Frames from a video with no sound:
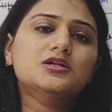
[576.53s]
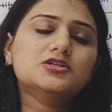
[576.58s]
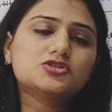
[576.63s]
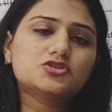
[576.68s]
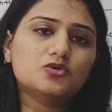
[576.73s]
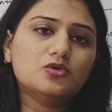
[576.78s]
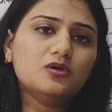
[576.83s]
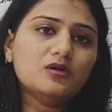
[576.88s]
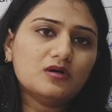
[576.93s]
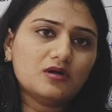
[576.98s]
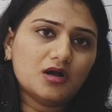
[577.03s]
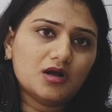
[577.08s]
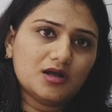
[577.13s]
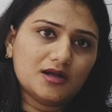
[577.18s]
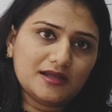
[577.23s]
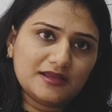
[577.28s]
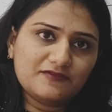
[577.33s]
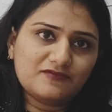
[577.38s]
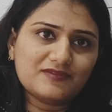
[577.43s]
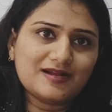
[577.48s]
So
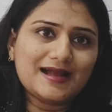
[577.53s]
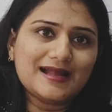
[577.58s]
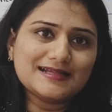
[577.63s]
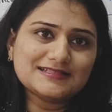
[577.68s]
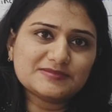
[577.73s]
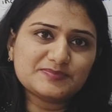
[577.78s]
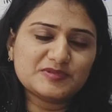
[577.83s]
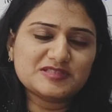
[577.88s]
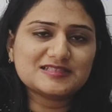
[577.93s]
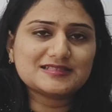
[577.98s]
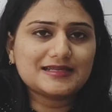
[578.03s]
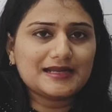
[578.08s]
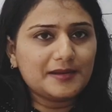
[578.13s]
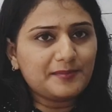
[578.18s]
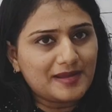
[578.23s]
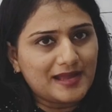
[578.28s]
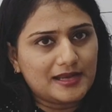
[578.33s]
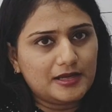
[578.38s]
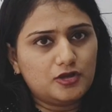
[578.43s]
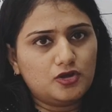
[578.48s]
IFSCA has
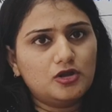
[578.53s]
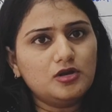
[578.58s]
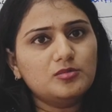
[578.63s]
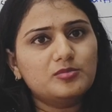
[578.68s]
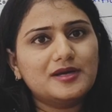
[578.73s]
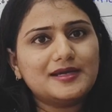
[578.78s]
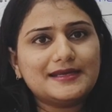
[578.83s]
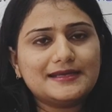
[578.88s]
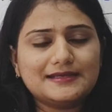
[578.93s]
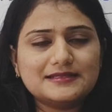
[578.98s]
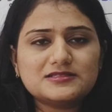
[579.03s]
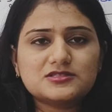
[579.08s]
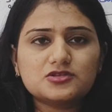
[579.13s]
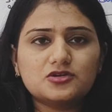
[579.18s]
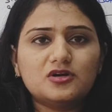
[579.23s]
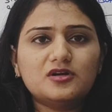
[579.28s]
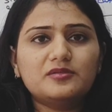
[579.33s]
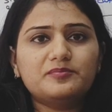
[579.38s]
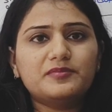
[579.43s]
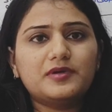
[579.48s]
prescribed annual, but it is
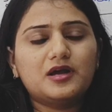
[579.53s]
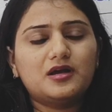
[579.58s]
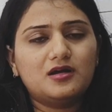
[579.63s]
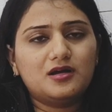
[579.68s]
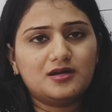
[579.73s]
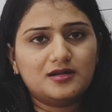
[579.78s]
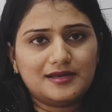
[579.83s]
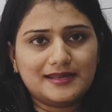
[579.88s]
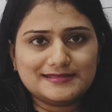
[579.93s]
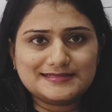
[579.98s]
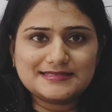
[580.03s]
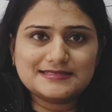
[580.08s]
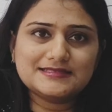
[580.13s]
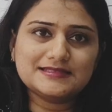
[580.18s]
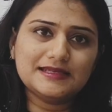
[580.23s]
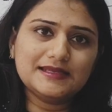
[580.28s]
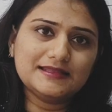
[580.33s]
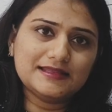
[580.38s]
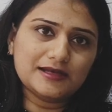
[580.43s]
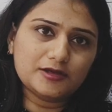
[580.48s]
not
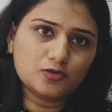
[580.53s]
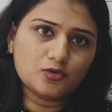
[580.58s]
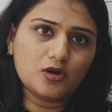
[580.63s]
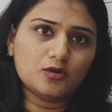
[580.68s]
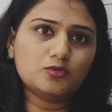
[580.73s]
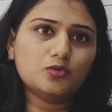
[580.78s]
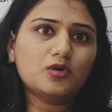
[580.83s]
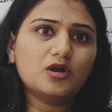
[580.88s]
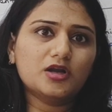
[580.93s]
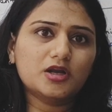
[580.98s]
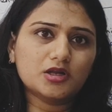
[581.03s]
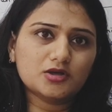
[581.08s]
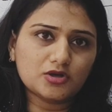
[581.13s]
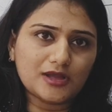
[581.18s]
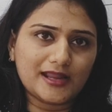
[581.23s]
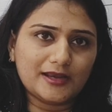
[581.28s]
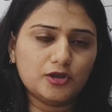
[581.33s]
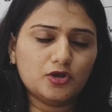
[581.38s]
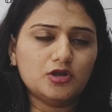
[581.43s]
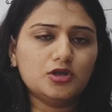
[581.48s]
necessary that you have to conduct
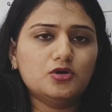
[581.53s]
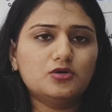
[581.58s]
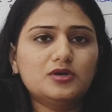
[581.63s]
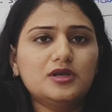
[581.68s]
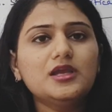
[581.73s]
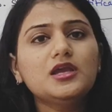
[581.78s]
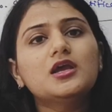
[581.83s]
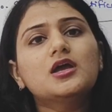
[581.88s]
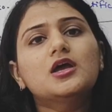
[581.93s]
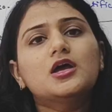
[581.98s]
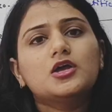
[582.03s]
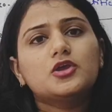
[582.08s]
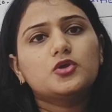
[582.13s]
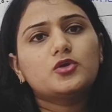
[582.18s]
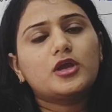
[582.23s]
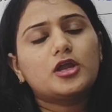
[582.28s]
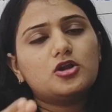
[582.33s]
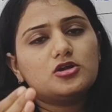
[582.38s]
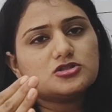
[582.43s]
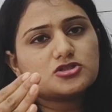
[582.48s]
annually only. You
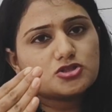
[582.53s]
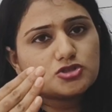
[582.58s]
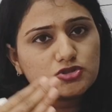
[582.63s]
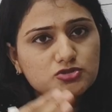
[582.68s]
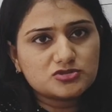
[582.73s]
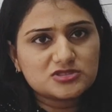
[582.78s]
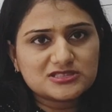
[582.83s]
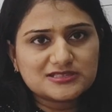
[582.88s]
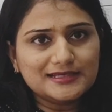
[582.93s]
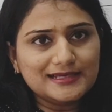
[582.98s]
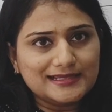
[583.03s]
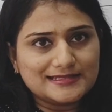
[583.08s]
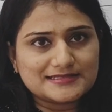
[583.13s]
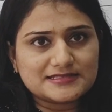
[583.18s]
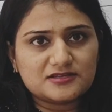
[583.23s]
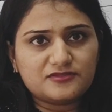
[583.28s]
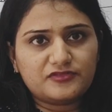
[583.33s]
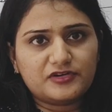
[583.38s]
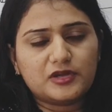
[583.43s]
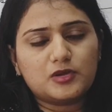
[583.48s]
can also choose the
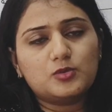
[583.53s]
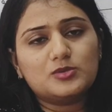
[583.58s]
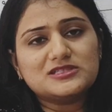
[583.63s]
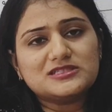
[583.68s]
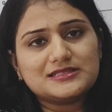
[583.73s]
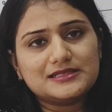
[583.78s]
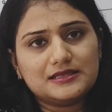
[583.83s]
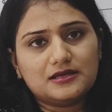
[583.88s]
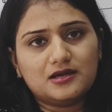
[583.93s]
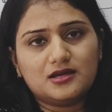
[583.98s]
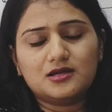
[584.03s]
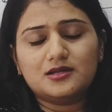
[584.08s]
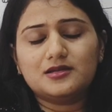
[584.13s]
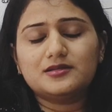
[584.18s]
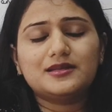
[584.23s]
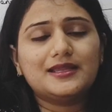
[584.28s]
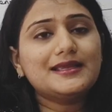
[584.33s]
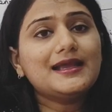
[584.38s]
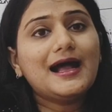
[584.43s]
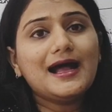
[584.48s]
lesser frequency,
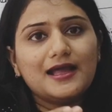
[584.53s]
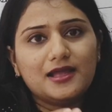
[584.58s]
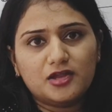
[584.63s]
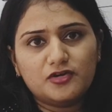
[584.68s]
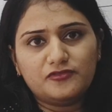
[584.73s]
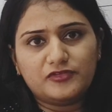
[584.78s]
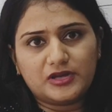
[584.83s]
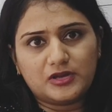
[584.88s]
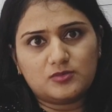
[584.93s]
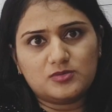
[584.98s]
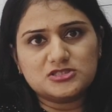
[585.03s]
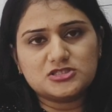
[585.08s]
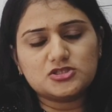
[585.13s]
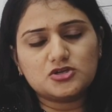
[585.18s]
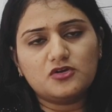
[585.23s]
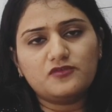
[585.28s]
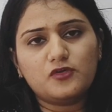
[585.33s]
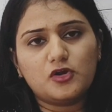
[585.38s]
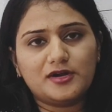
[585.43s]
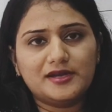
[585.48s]
like higher frequency
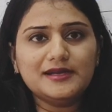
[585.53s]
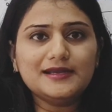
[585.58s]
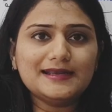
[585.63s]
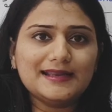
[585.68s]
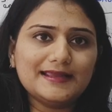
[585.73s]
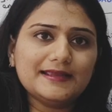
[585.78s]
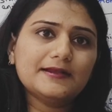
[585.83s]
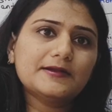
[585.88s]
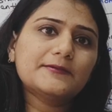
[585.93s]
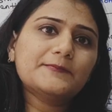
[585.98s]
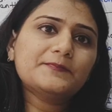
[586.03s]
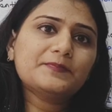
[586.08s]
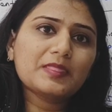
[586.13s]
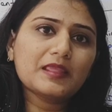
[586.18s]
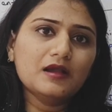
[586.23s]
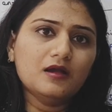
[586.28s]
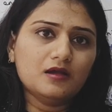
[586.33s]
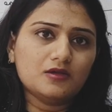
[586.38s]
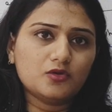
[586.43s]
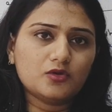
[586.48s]
of audit, like
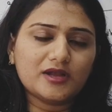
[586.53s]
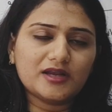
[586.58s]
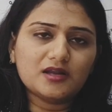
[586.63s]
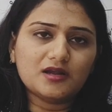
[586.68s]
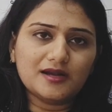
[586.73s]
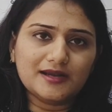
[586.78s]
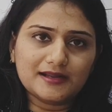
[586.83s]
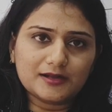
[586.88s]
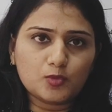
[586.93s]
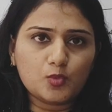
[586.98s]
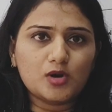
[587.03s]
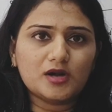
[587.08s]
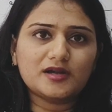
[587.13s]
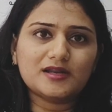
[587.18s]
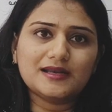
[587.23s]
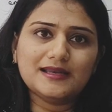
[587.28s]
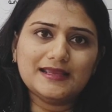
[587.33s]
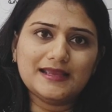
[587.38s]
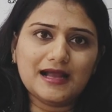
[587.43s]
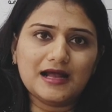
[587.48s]
you can conduct
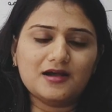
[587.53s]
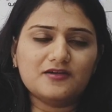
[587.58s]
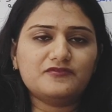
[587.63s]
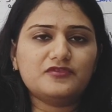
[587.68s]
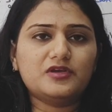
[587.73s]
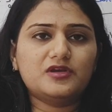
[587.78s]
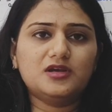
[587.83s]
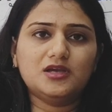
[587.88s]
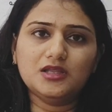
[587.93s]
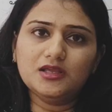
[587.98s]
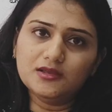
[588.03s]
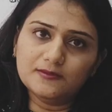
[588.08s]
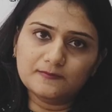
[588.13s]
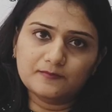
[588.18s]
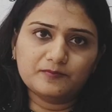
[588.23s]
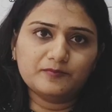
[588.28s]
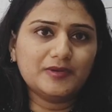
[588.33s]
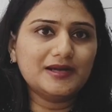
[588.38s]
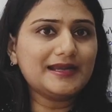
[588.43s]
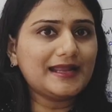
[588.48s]
quarterly, half yearly,
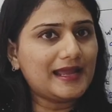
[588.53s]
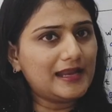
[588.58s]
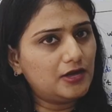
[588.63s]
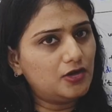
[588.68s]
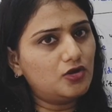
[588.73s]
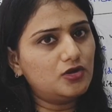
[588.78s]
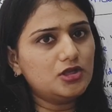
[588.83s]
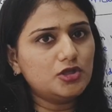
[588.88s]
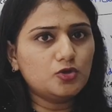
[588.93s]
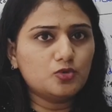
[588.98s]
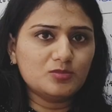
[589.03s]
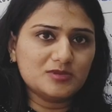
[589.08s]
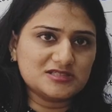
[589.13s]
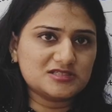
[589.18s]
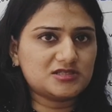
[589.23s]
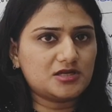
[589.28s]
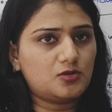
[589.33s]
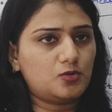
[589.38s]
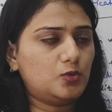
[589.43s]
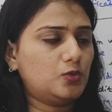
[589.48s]
but annually you
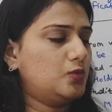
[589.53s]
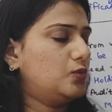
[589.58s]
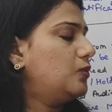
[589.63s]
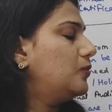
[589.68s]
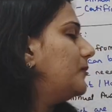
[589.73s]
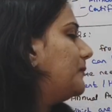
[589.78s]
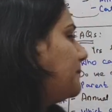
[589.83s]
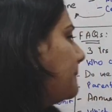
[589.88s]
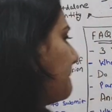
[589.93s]
must have to do.